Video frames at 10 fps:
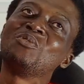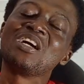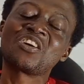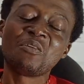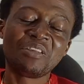
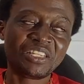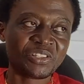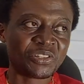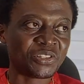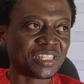
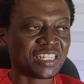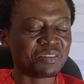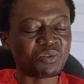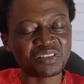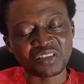welcoming you in
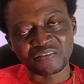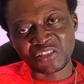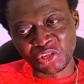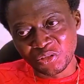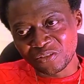the month
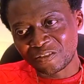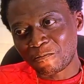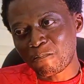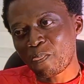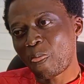of June.
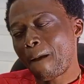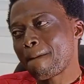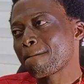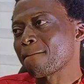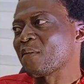
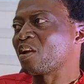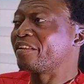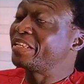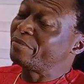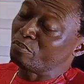
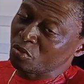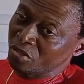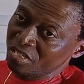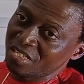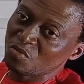This
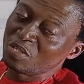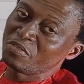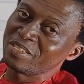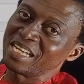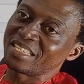month
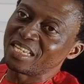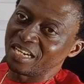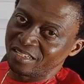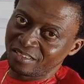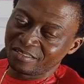we will
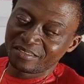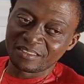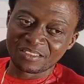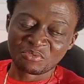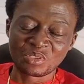sell,
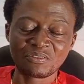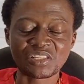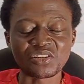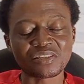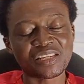we
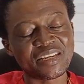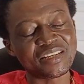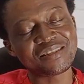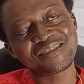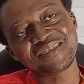will
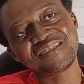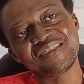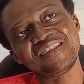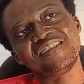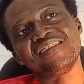succeed.
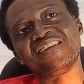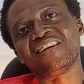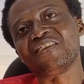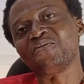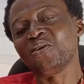
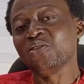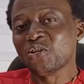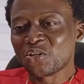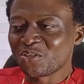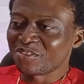For
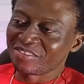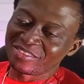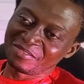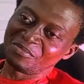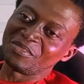you,
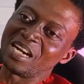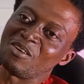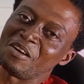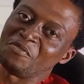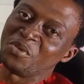
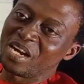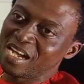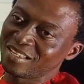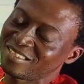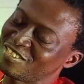our
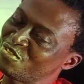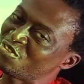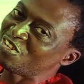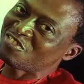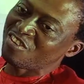viewers,
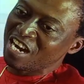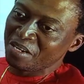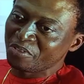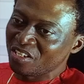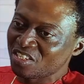please
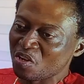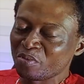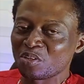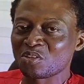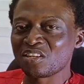subscribe. Join this
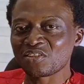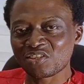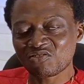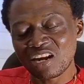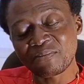coming to growing
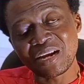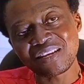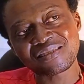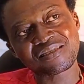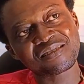
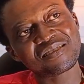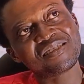subscribers.